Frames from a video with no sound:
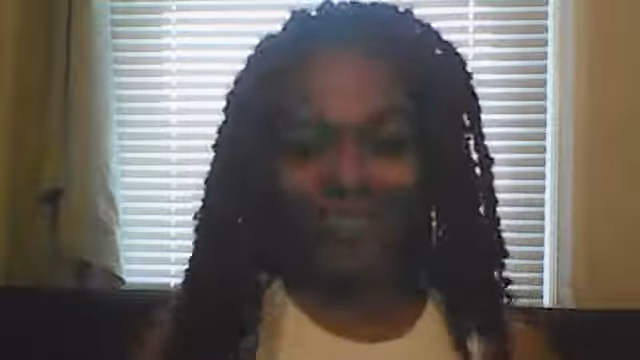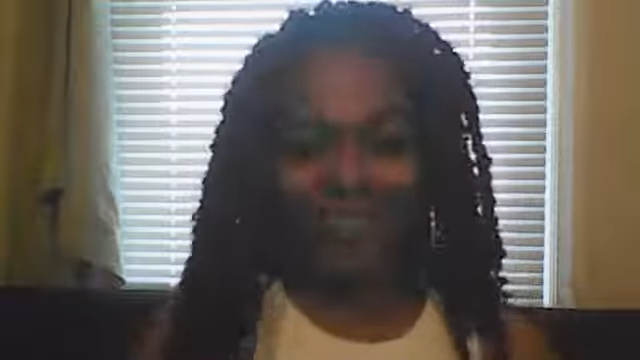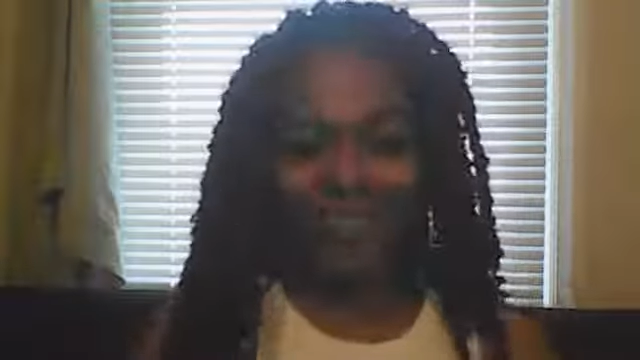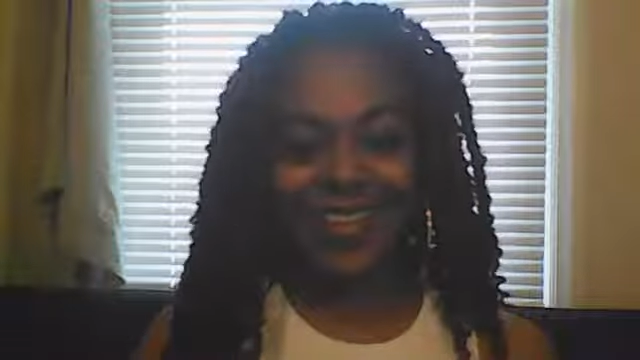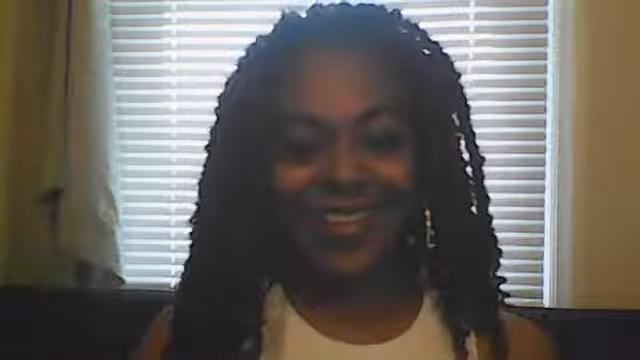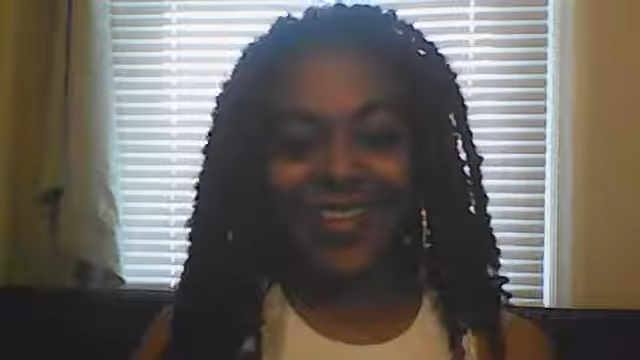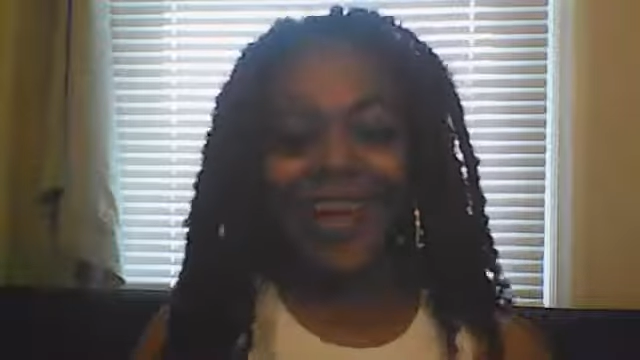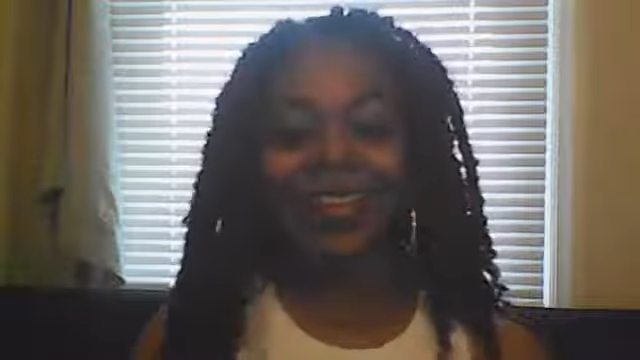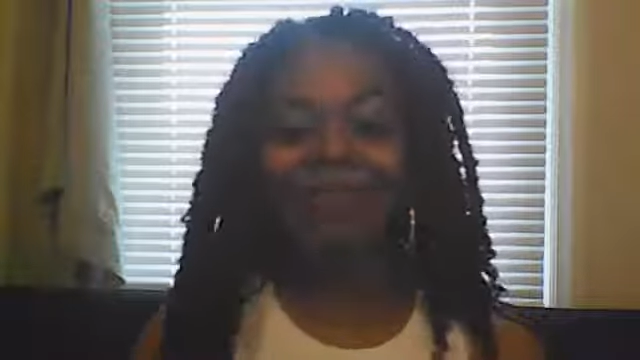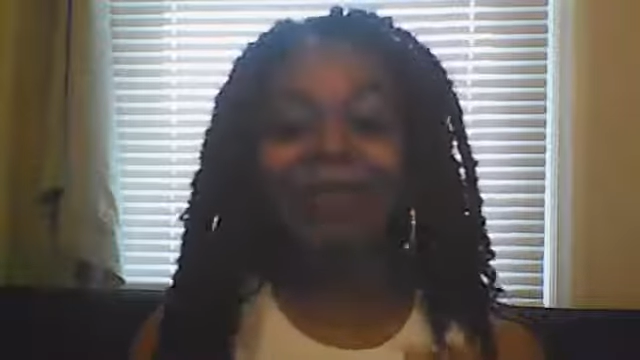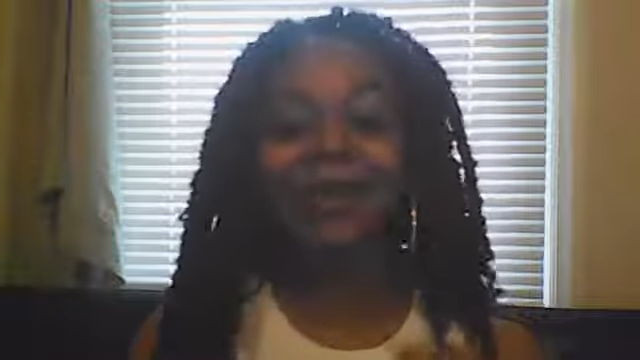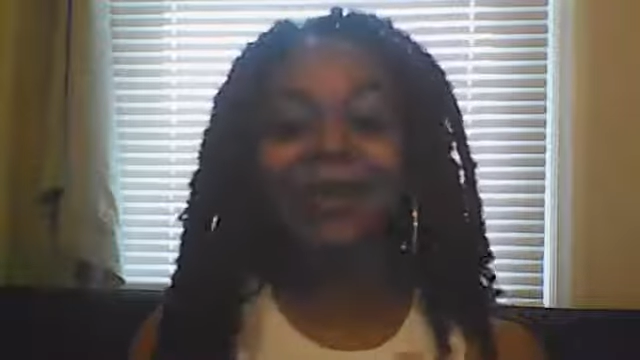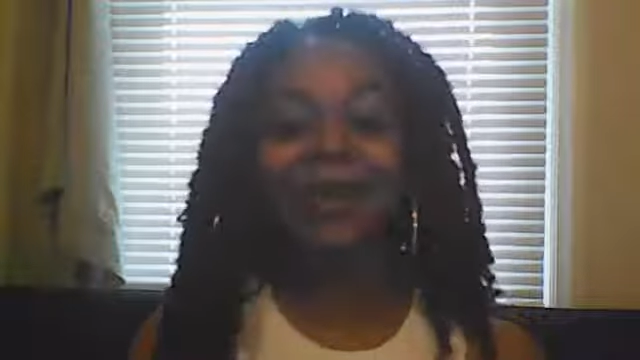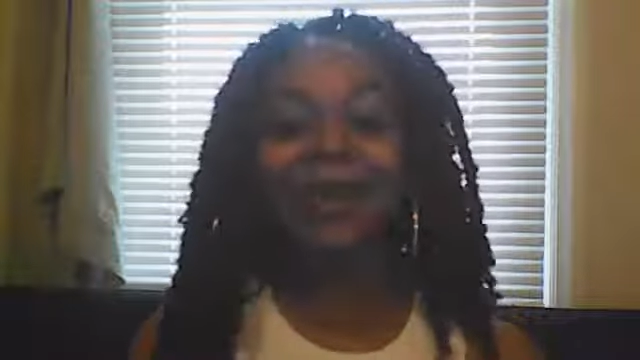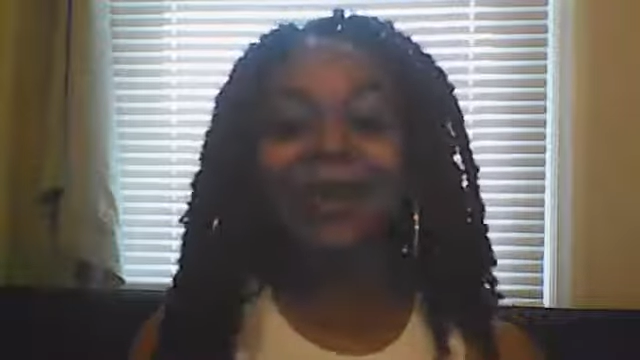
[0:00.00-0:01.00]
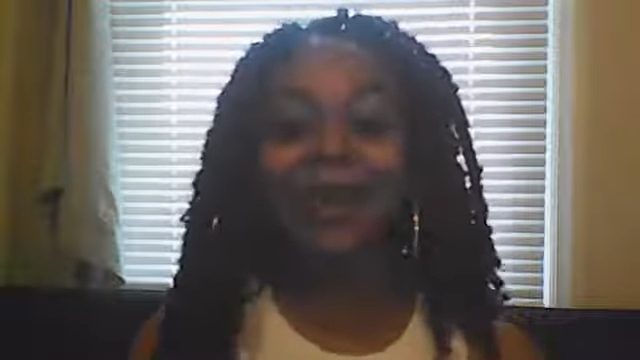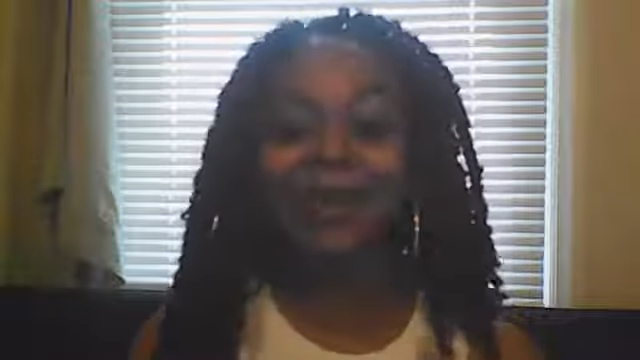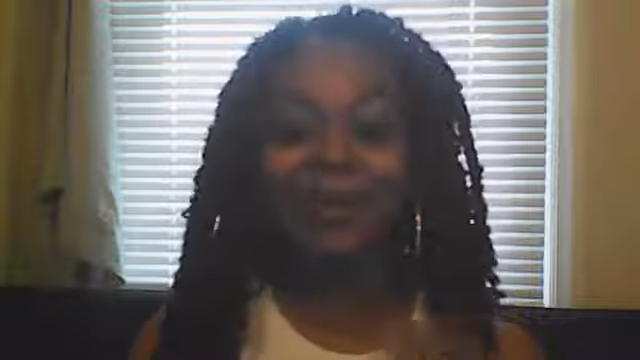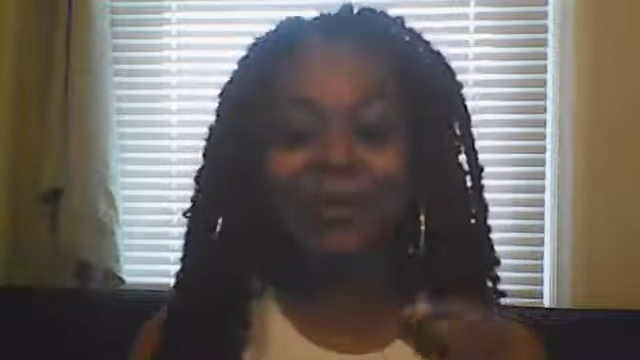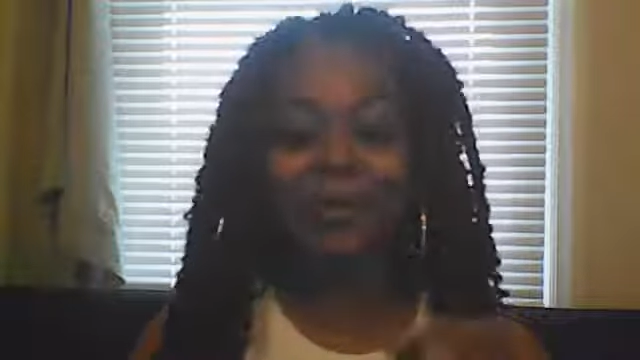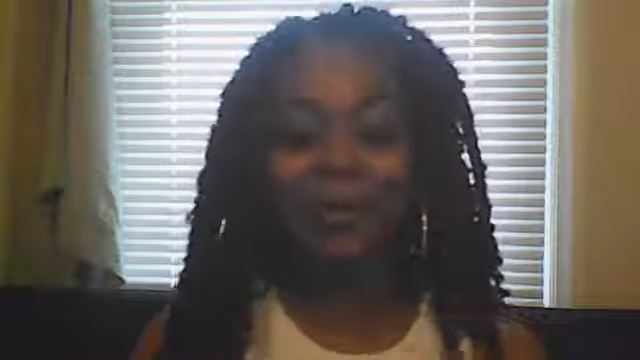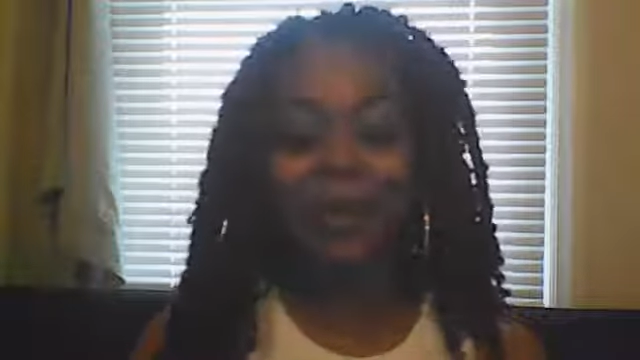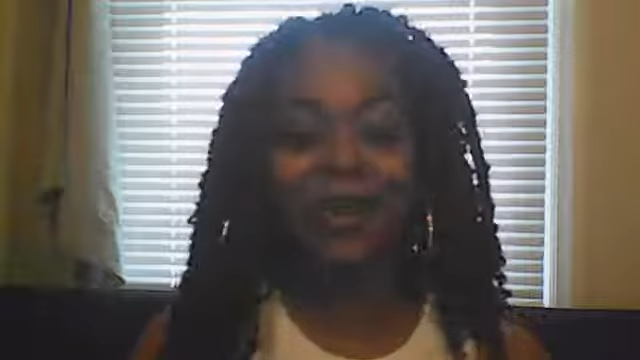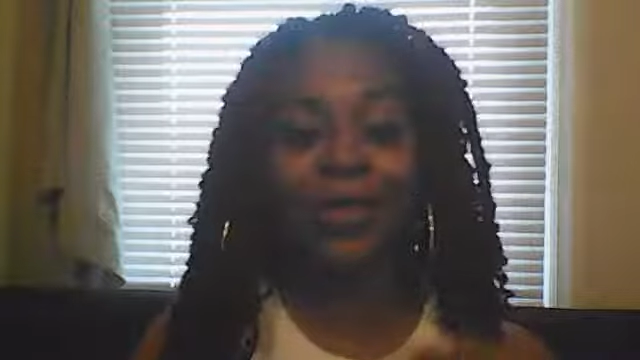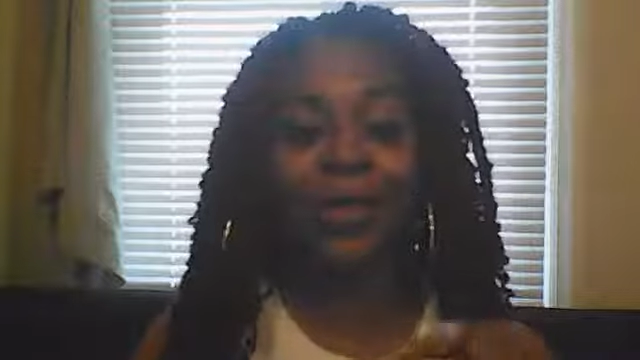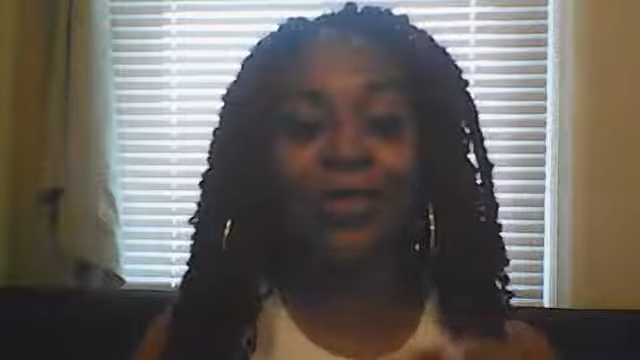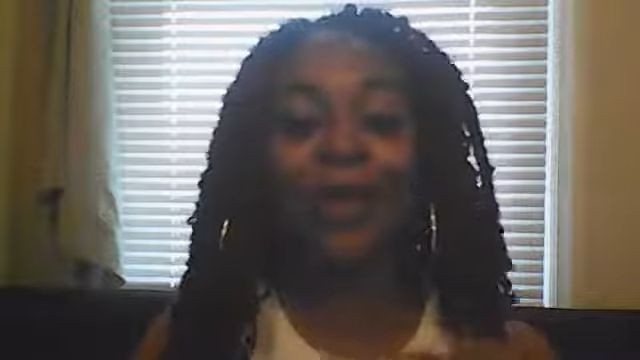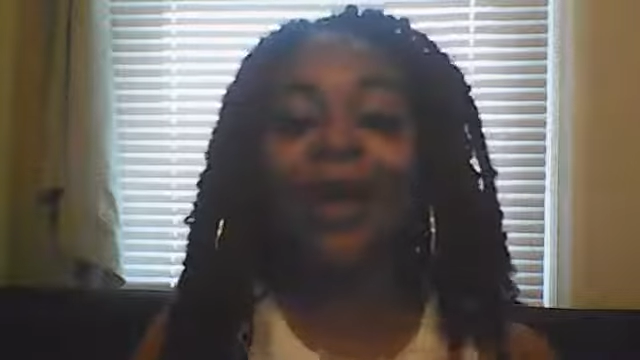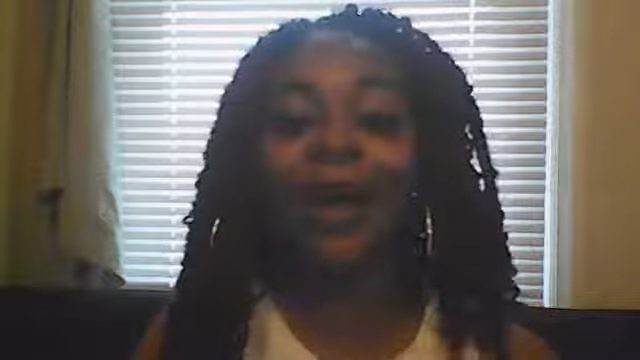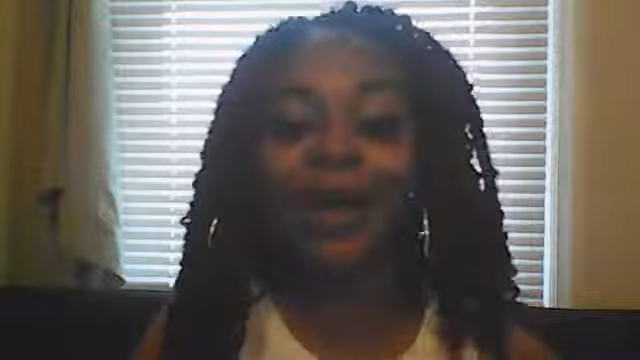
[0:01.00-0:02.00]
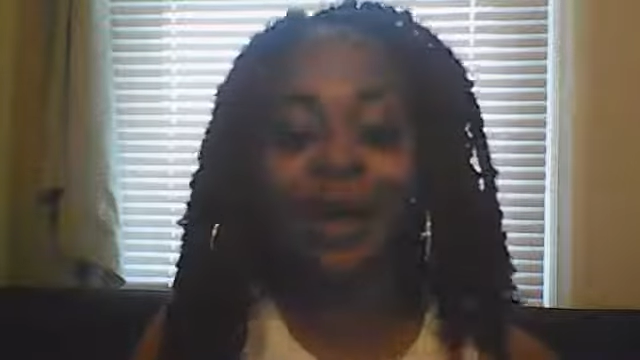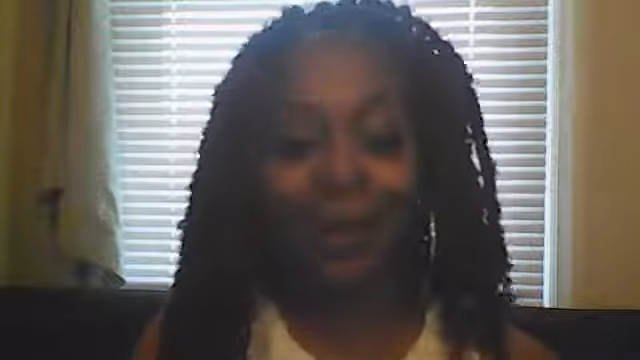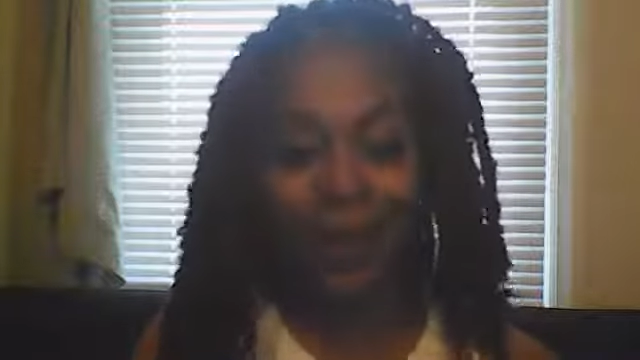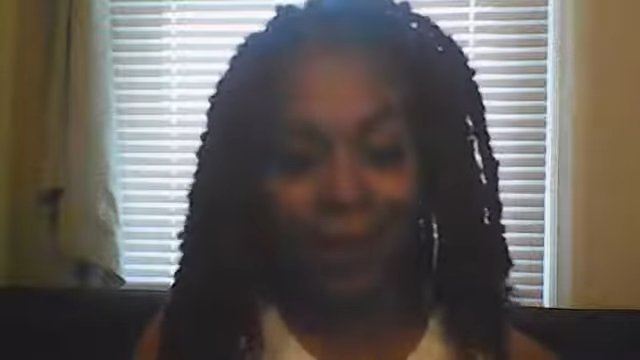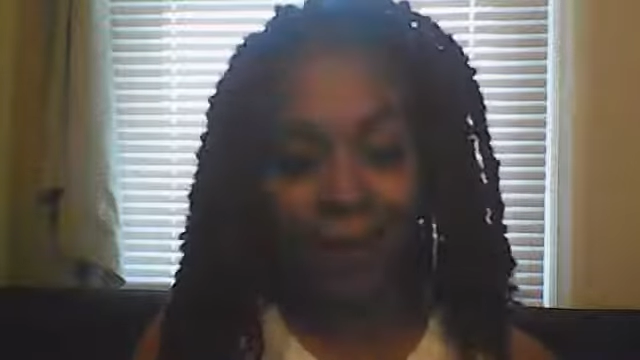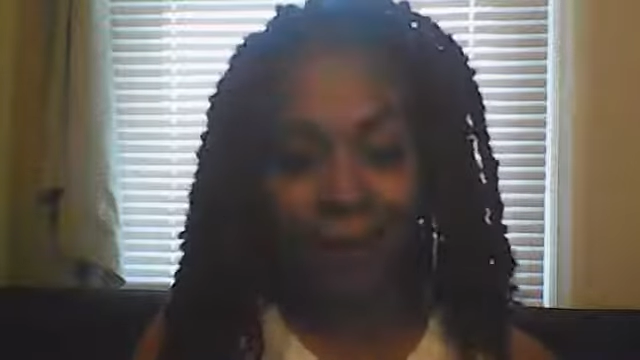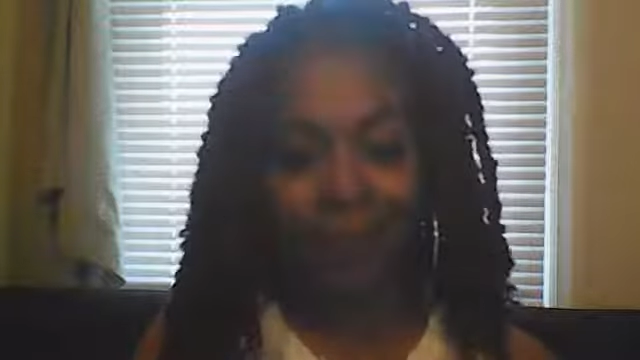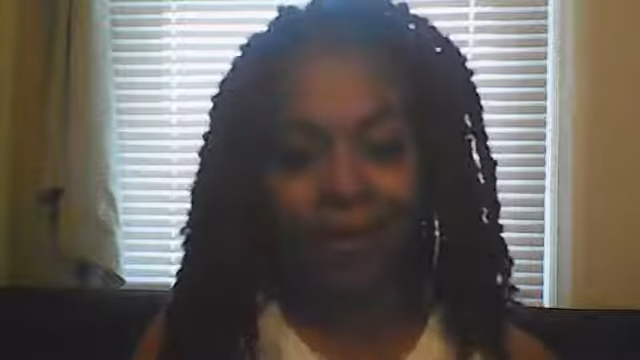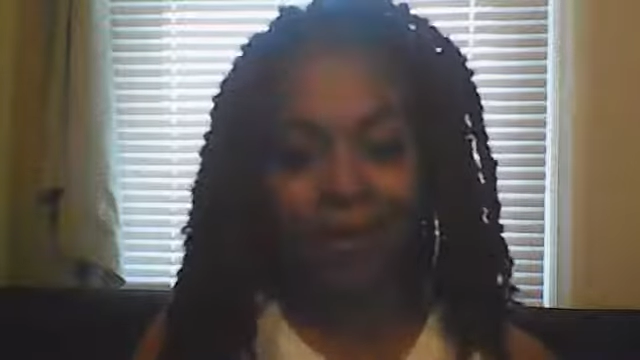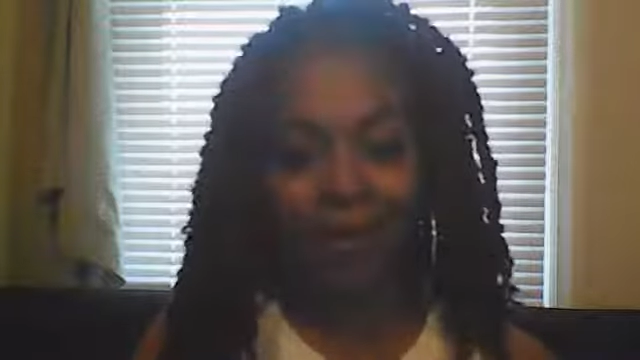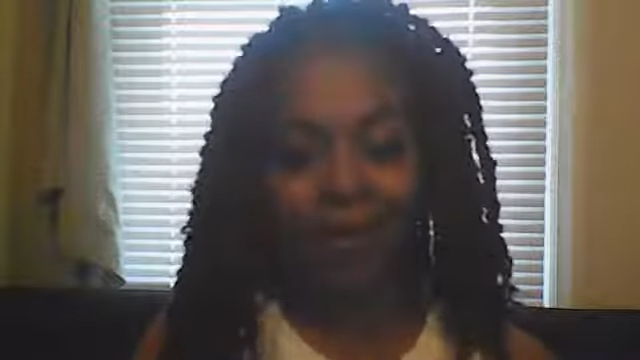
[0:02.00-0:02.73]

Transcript: that I've become with who I am,